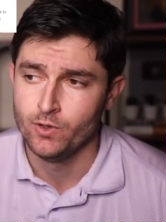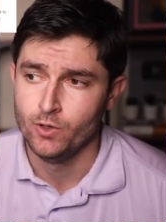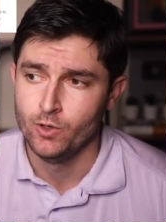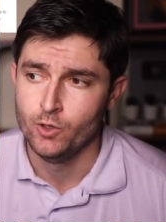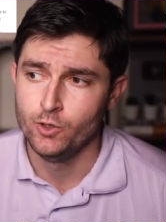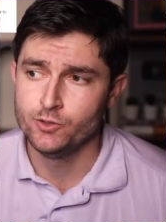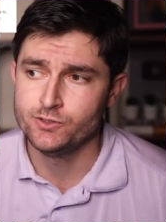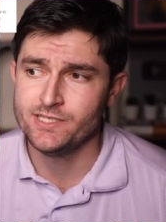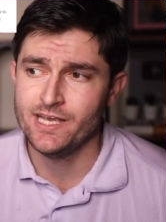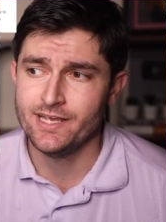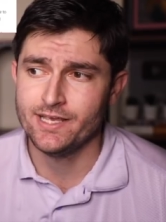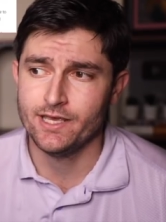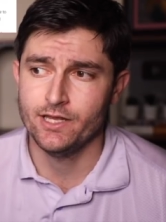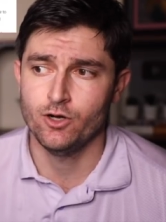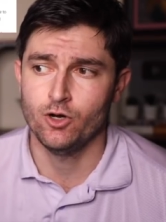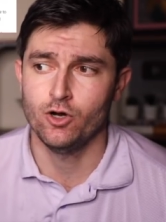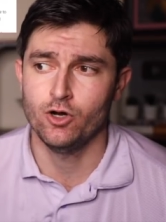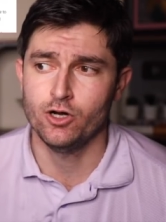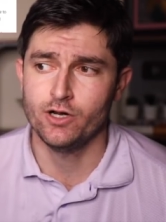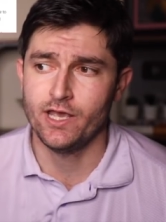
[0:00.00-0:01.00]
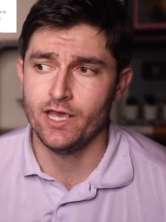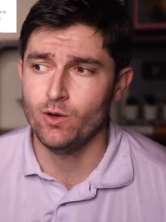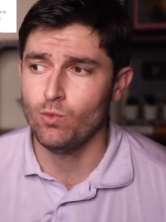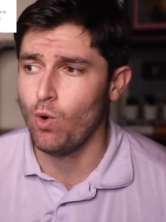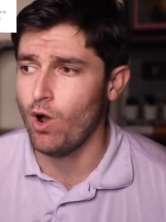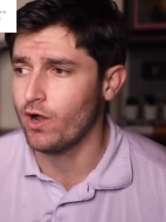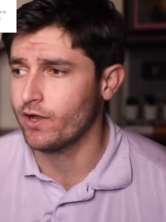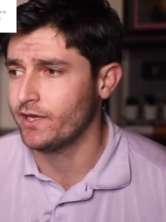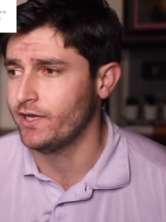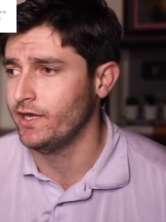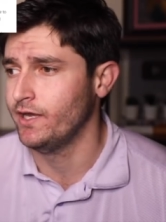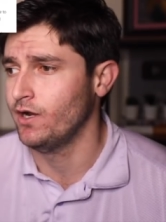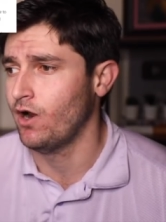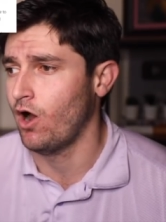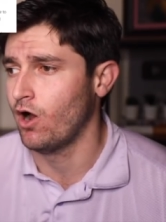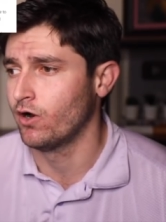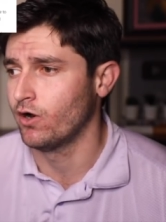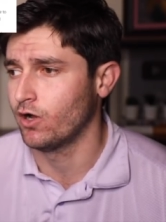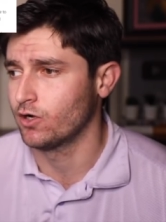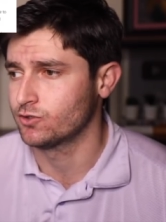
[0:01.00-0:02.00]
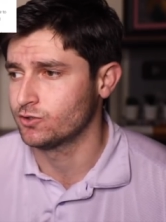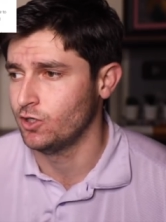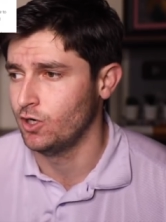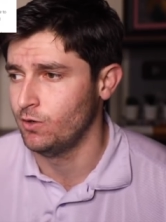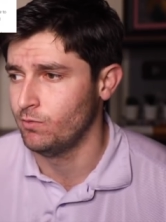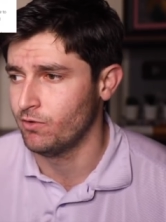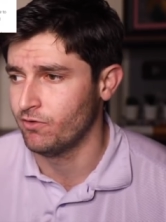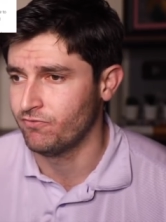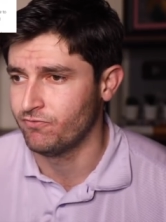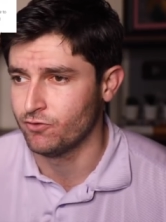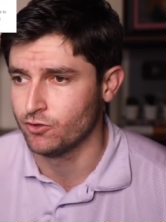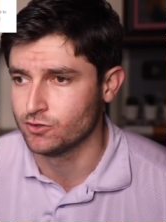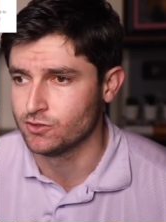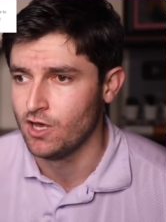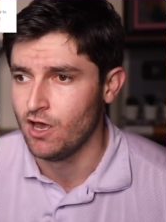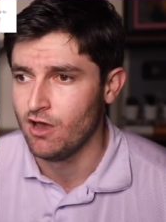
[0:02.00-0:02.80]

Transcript: who sank in Hurricane Joaquin on October 1st,